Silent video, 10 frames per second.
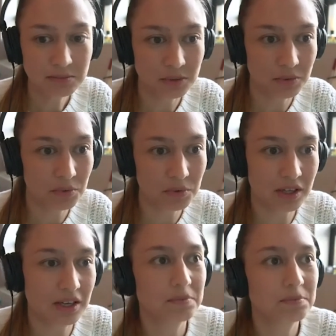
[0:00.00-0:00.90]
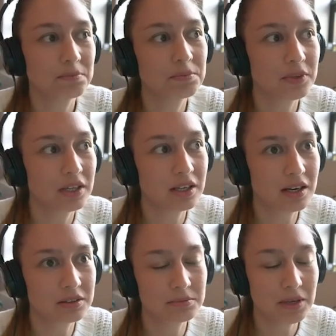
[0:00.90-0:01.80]
So we were like putting
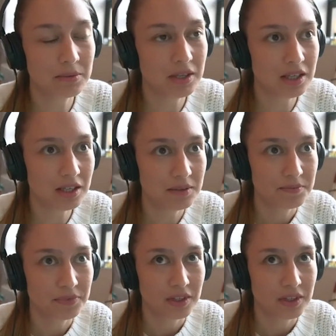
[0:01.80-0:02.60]
out maybe